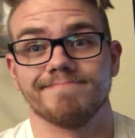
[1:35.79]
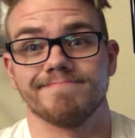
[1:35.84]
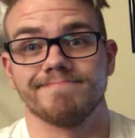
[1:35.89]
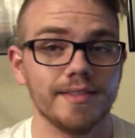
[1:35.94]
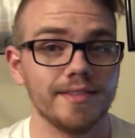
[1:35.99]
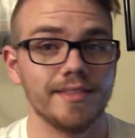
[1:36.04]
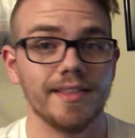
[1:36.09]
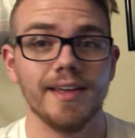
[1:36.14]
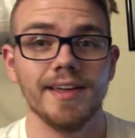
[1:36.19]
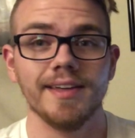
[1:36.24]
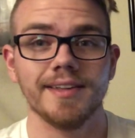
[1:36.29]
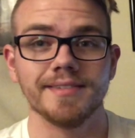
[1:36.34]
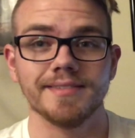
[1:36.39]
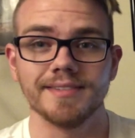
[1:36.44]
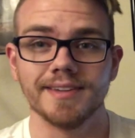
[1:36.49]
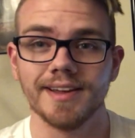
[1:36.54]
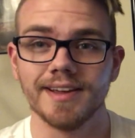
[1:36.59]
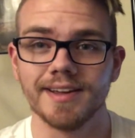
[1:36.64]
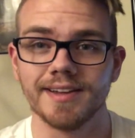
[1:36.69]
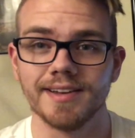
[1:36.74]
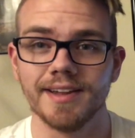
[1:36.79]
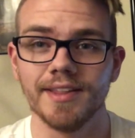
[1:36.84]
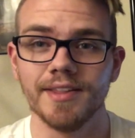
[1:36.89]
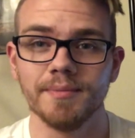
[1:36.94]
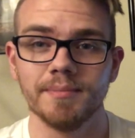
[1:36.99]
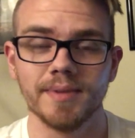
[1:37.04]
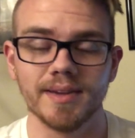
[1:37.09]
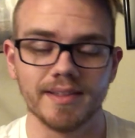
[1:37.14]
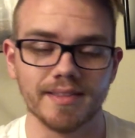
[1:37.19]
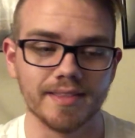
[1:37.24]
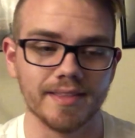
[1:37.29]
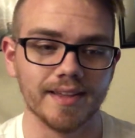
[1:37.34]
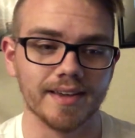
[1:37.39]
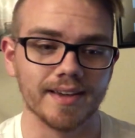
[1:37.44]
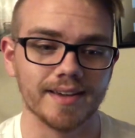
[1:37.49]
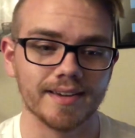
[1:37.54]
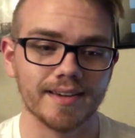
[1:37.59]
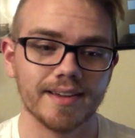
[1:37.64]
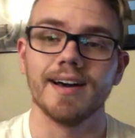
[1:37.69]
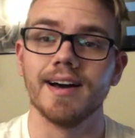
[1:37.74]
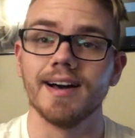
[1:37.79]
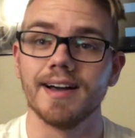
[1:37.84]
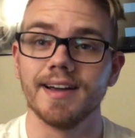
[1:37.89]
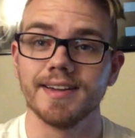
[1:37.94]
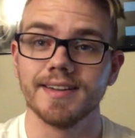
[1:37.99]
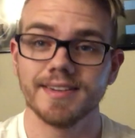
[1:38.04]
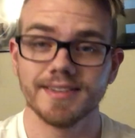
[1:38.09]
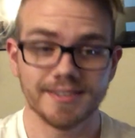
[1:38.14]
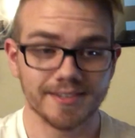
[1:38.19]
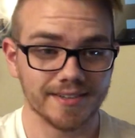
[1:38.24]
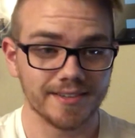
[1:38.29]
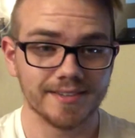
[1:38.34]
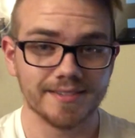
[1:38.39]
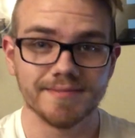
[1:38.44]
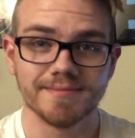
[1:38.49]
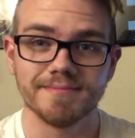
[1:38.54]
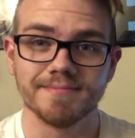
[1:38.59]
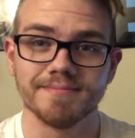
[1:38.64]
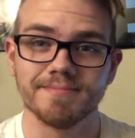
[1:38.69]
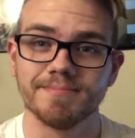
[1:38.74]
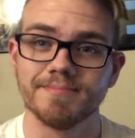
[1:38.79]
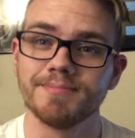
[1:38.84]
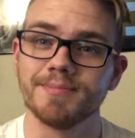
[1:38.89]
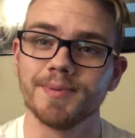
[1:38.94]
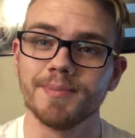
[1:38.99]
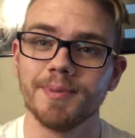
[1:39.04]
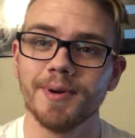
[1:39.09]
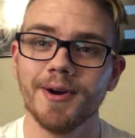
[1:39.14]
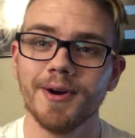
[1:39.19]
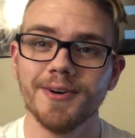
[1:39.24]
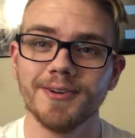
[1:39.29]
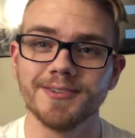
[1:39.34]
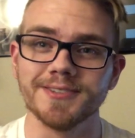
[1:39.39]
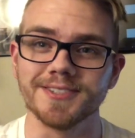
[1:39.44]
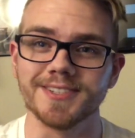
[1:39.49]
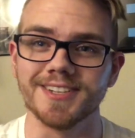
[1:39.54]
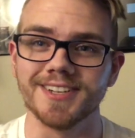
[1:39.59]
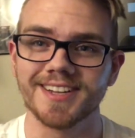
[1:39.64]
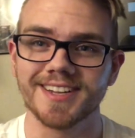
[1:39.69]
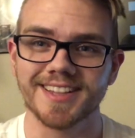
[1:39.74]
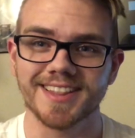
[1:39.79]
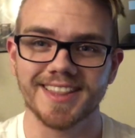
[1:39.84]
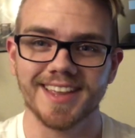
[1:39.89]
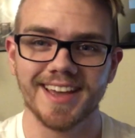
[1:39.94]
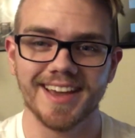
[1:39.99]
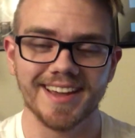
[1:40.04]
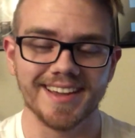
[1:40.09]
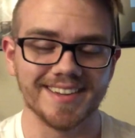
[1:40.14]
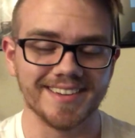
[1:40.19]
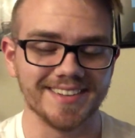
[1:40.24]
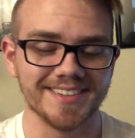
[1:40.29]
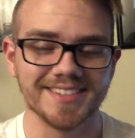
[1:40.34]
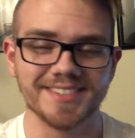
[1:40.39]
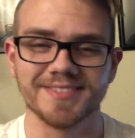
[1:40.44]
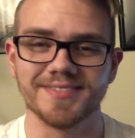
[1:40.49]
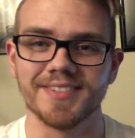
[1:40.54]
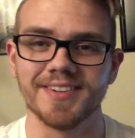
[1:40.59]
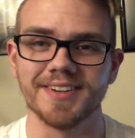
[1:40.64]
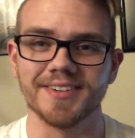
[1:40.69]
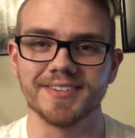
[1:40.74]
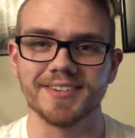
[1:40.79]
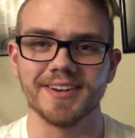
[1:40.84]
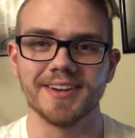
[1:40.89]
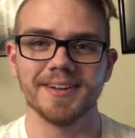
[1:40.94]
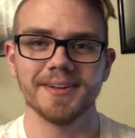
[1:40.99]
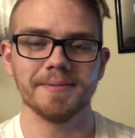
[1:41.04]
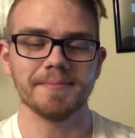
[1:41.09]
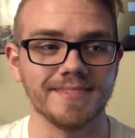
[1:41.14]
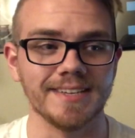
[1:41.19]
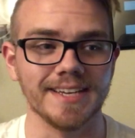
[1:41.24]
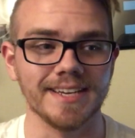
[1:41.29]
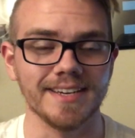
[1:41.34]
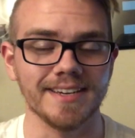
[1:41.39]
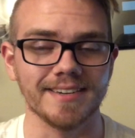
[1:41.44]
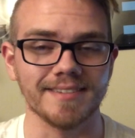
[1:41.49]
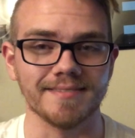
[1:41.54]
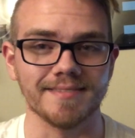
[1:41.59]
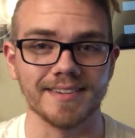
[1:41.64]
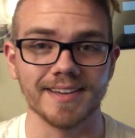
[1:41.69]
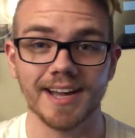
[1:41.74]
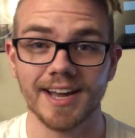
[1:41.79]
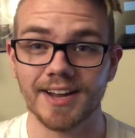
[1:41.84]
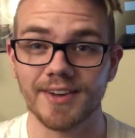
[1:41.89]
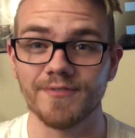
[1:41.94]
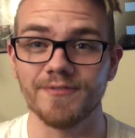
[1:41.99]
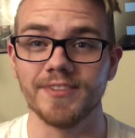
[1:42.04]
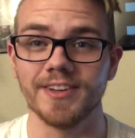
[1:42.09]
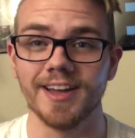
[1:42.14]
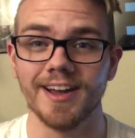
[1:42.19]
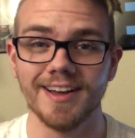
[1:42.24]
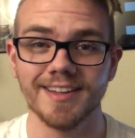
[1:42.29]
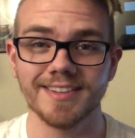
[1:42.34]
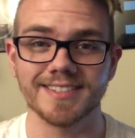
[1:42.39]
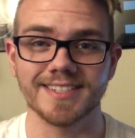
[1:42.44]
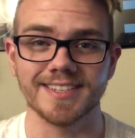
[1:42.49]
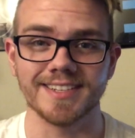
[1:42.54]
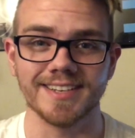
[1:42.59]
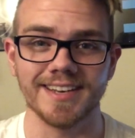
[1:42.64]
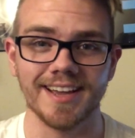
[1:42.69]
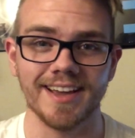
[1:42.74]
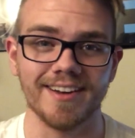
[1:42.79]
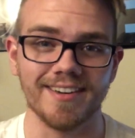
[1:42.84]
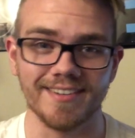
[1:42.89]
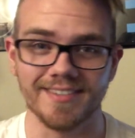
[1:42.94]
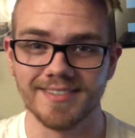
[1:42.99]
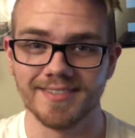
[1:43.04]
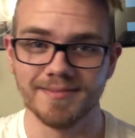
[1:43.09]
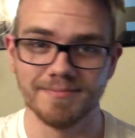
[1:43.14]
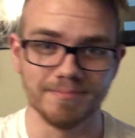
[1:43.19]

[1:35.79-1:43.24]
And then, yeah, another big thing. I proposed. Look at that. That's fun, right? Yeah, I got a fiance now.